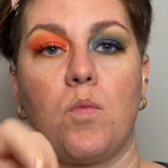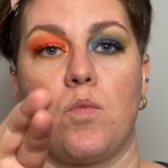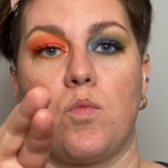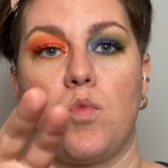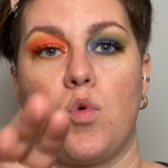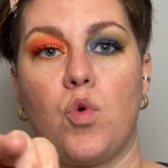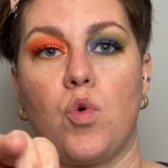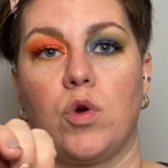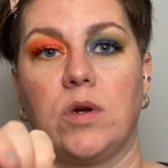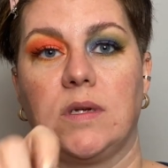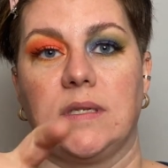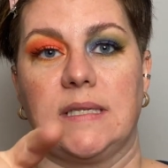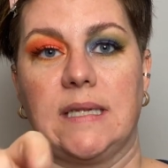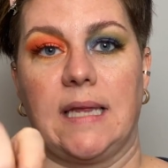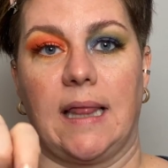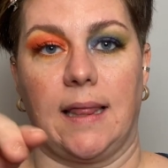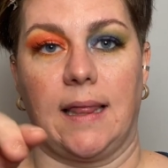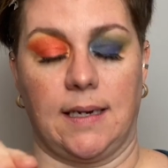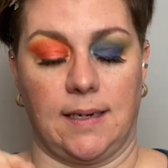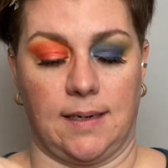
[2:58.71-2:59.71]
And I am
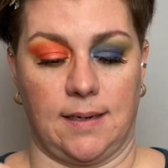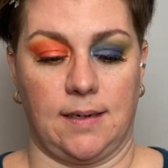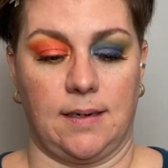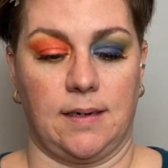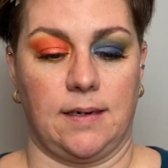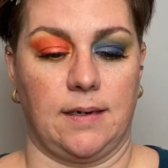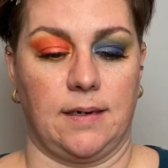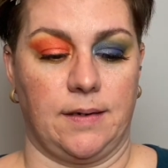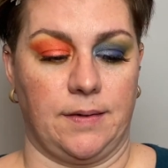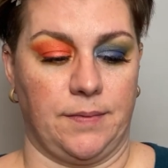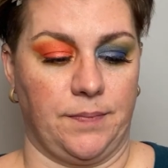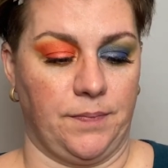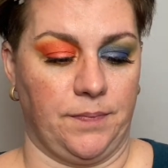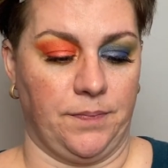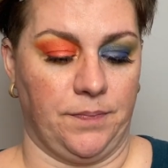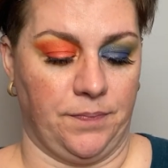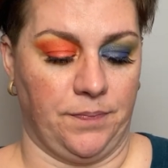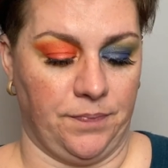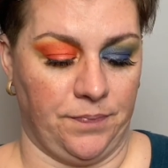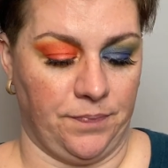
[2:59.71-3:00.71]
the shade
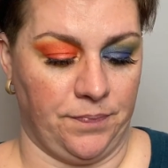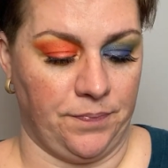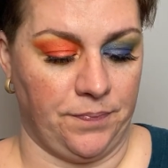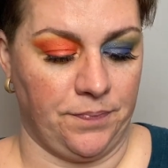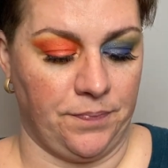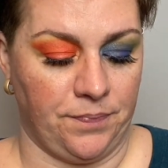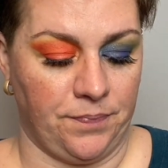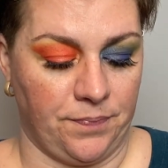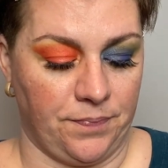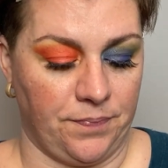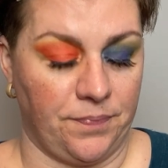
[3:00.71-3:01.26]
Porcelain.